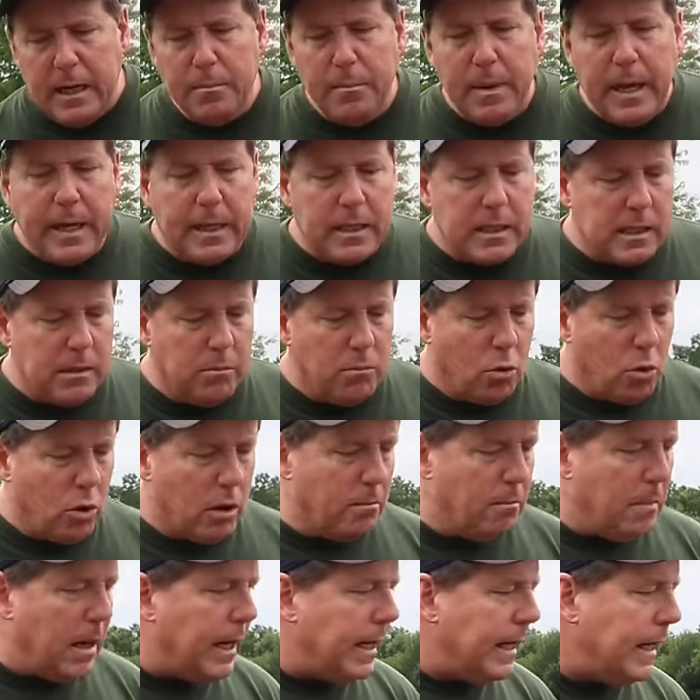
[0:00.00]
to make some more
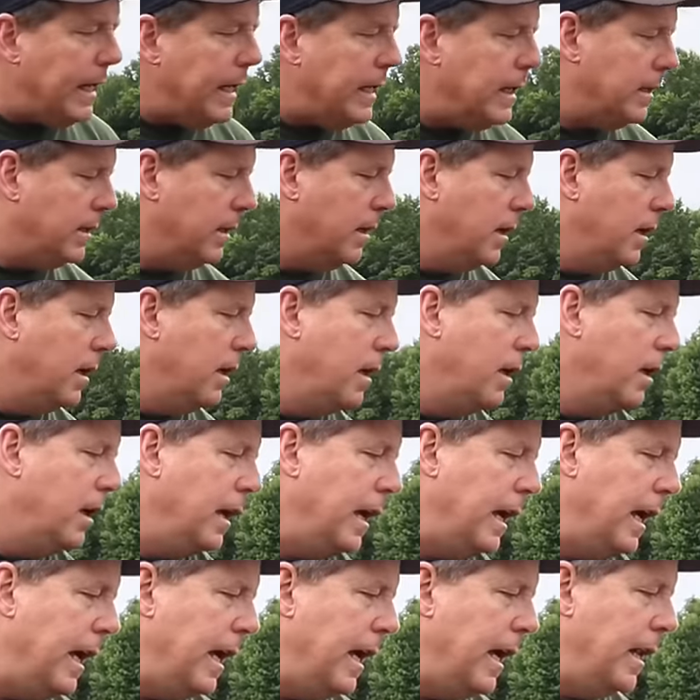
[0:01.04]
money.
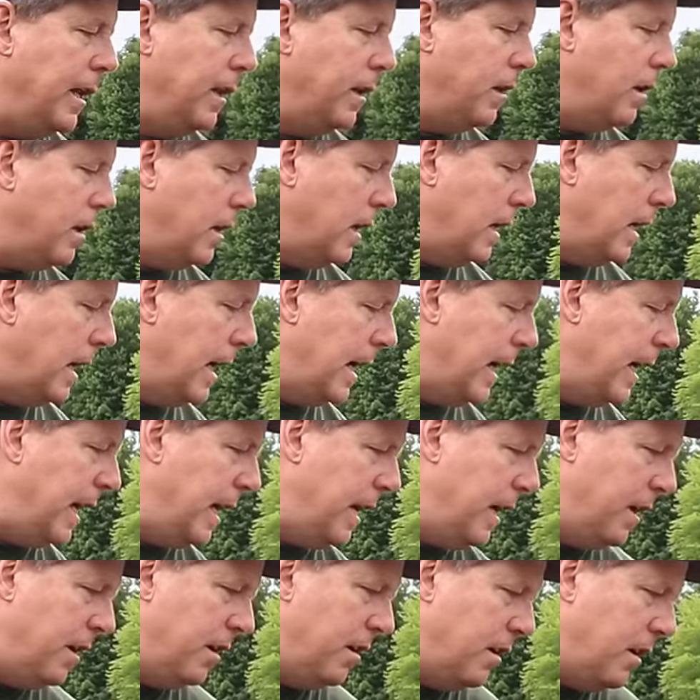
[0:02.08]
And
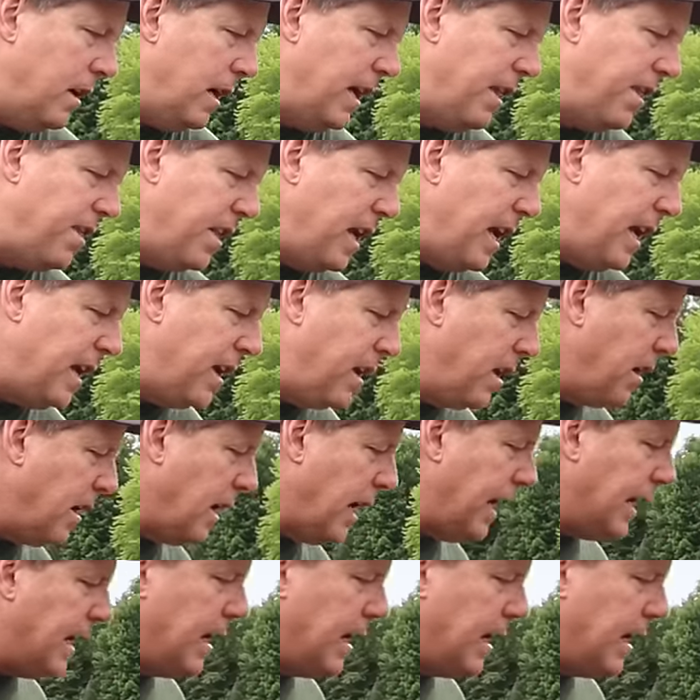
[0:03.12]
I I think I